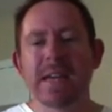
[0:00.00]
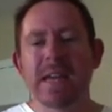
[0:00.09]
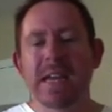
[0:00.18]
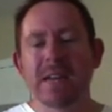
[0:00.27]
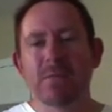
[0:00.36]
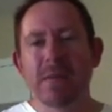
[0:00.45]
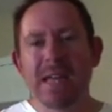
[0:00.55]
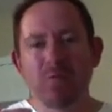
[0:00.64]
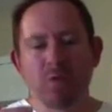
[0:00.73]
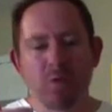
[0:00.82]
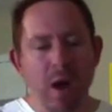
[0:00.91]
in me
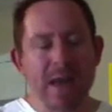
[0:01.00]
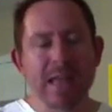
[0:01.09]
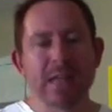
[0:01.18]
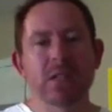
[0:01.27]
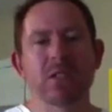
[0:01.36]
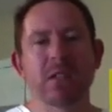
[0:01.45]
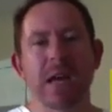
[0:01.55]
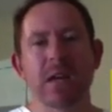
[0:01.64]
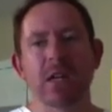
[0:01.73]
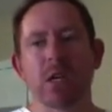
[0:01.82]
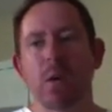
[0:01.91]
writing this
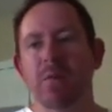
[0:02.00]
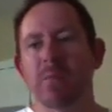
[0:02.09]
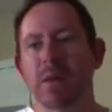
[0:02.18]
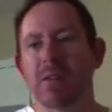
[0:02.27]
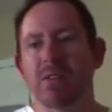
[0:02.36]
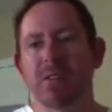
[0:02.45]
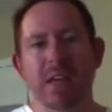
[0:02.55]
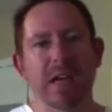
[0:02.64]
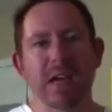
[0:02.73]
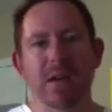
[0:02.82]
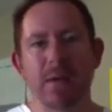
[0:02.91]
down to you, I've been
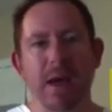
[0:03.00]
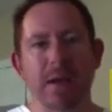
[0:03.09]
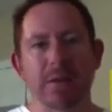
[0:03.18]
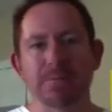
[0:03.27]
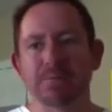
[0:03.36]
thinking about it.